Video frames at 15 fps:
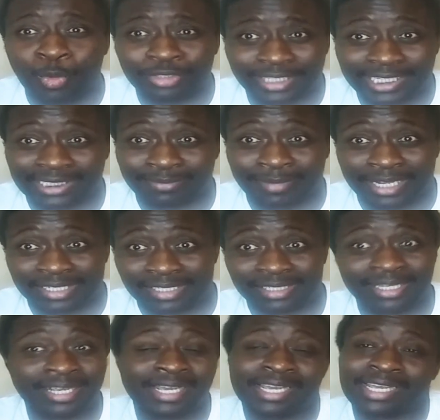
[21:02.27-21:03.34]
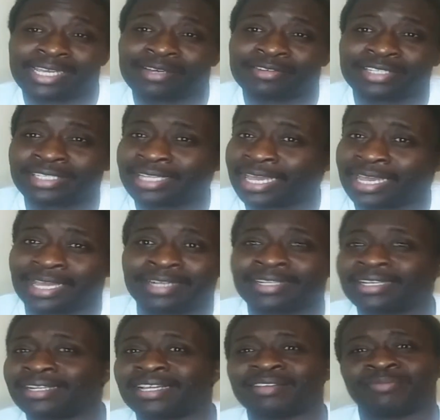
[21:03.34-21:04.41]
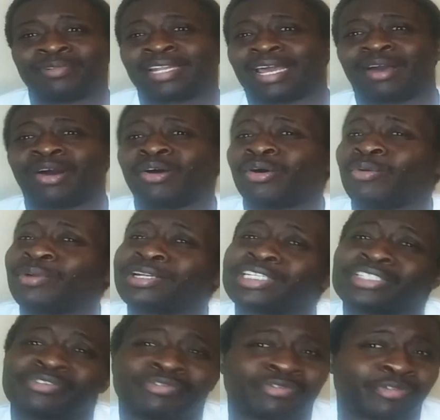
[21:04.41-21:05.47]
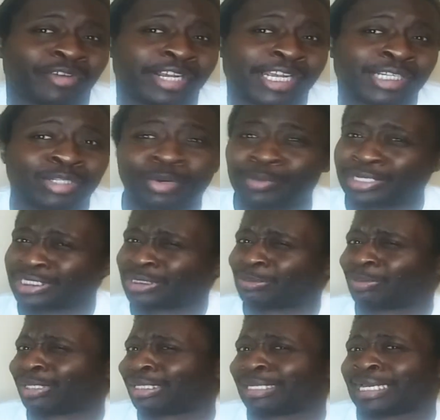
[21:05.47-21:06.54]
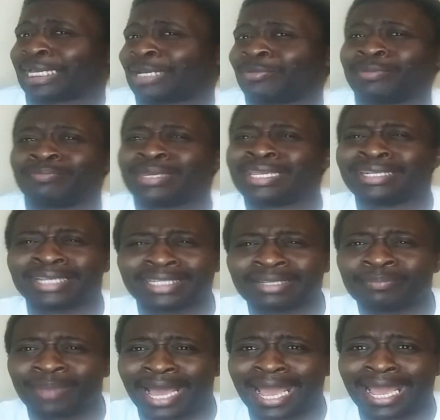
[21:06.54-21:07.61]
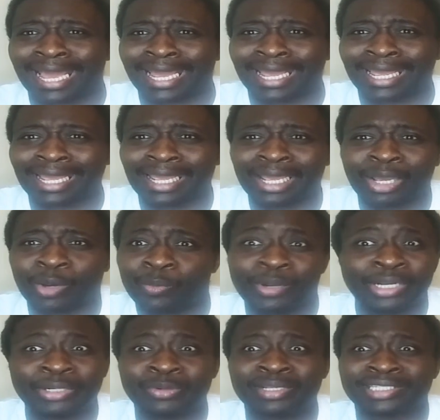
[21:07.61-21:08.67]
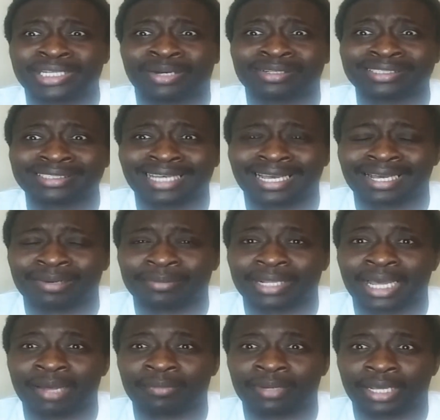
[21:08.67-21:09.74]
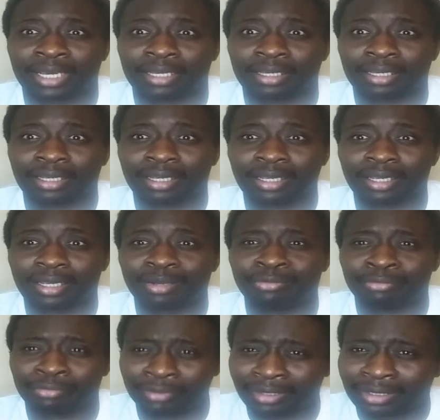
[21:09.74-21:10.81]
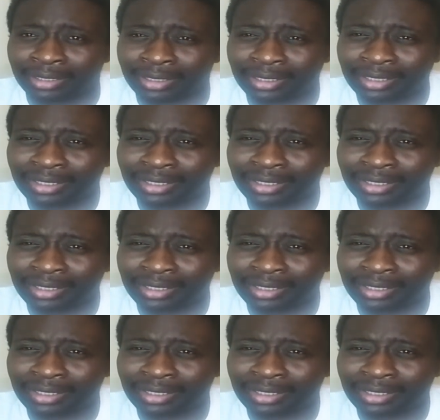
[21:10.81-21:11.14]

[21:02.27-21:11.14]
text message? It was today, and then they'd be like, "Oh, we're just friends. Oh, we just playing. We mean nothing by. We do this all the time." I'm like, really?